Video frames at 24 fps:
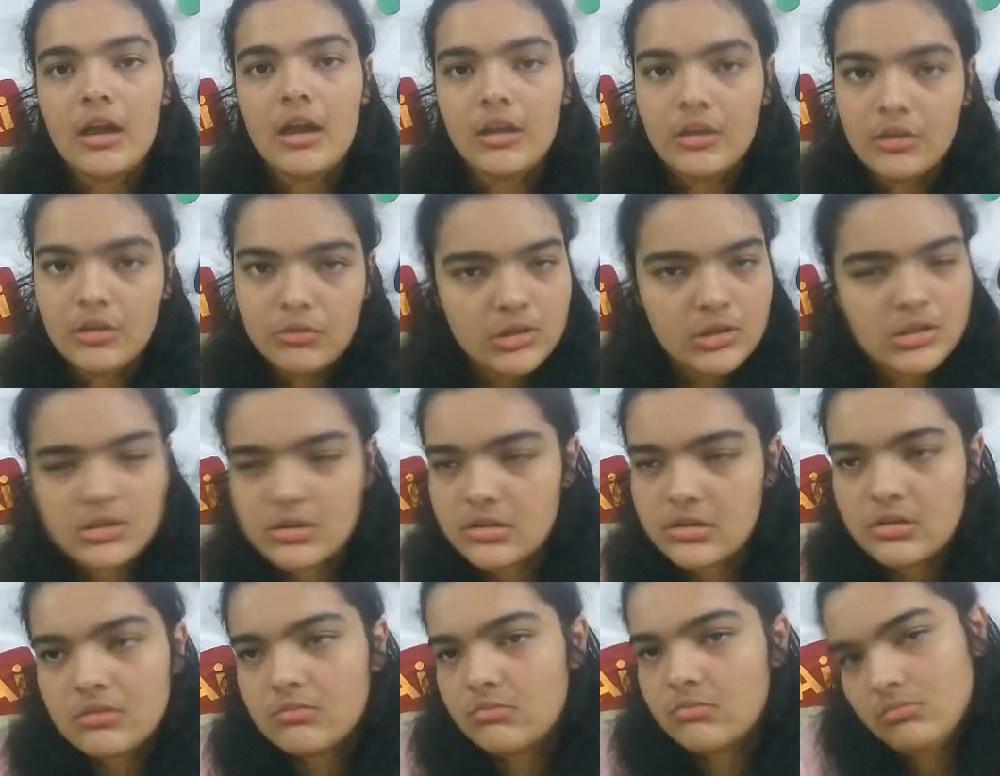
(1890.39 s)
You can
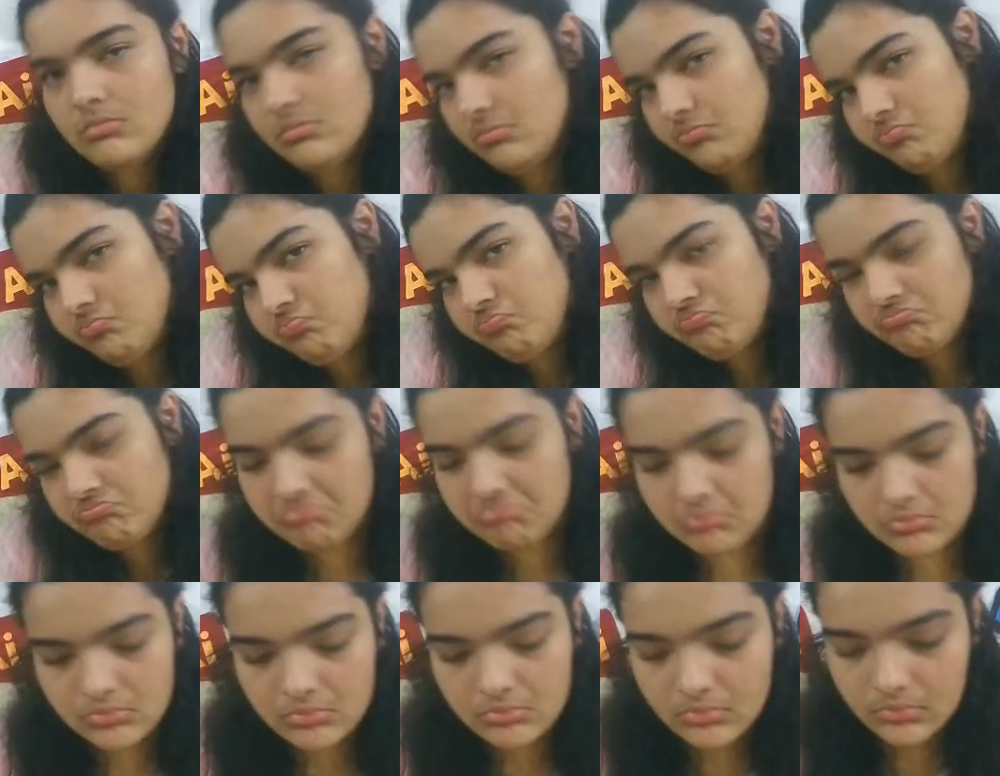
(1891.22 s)
just
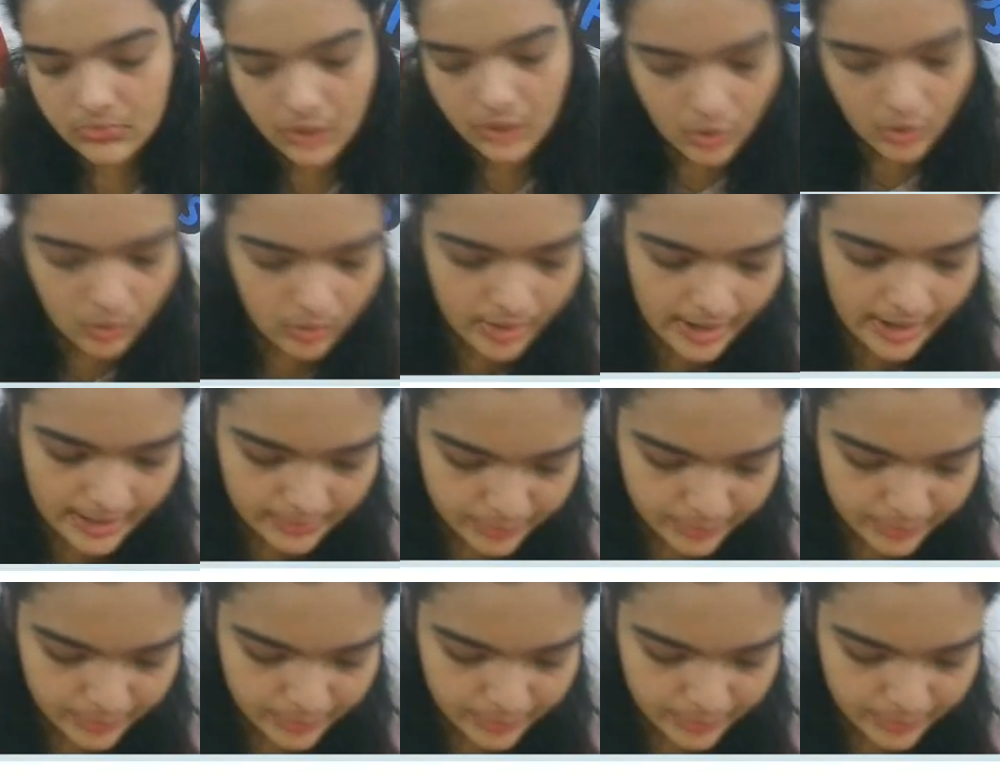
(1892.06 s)
go ahead with